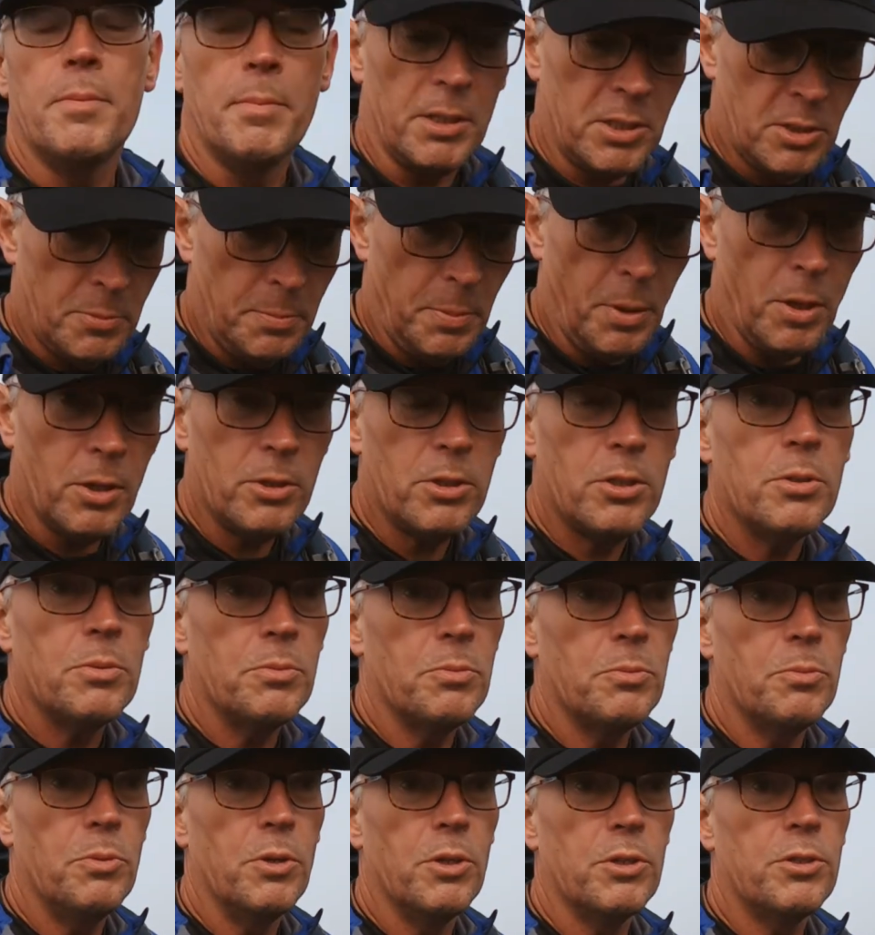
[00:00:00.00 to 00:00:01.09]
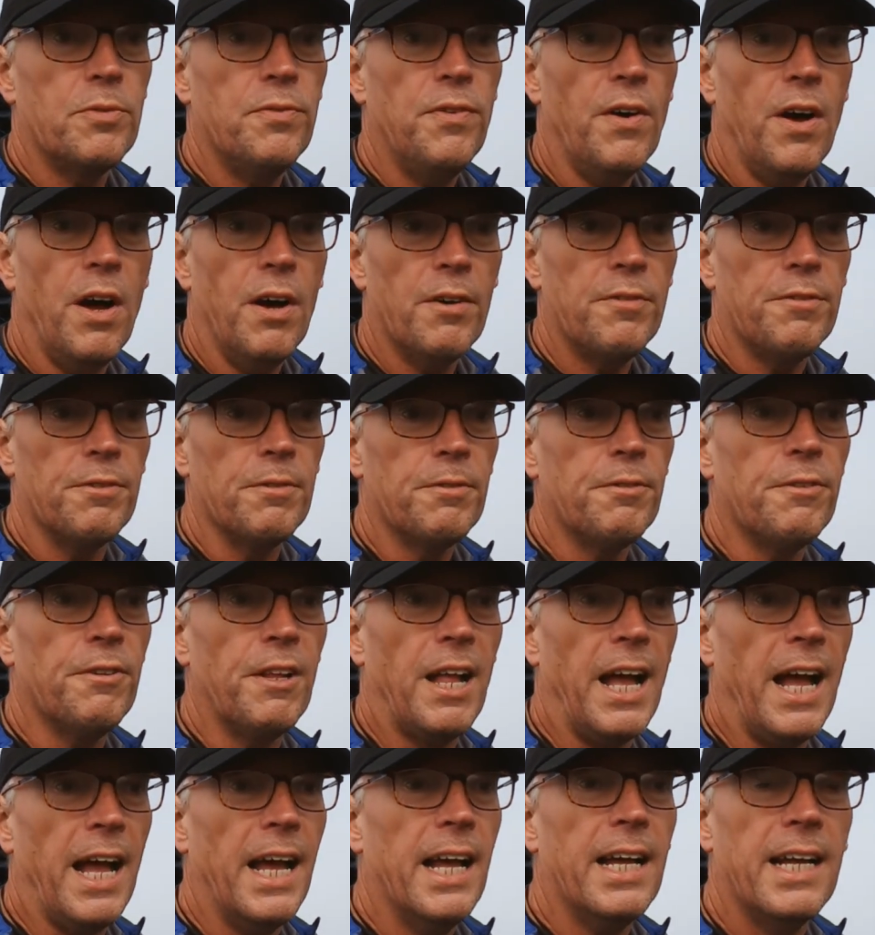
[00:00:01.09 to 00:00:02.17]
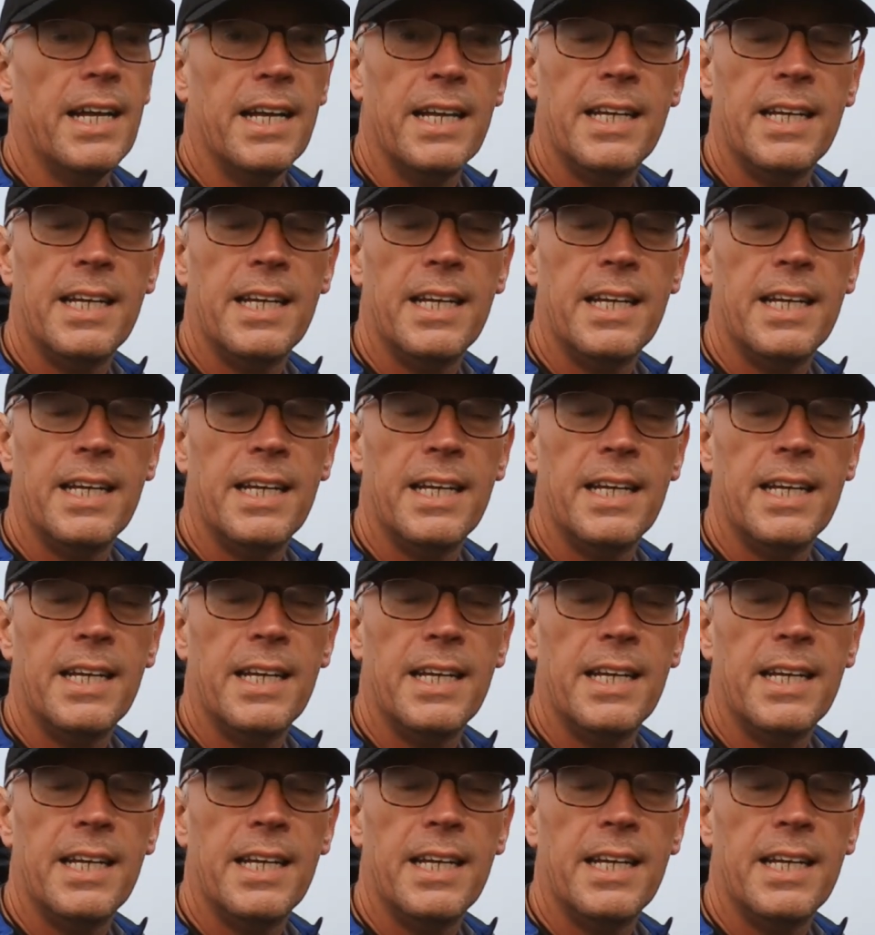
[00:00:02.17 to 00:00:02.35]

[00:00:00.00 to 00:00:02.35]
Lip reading: my spot was far from flat,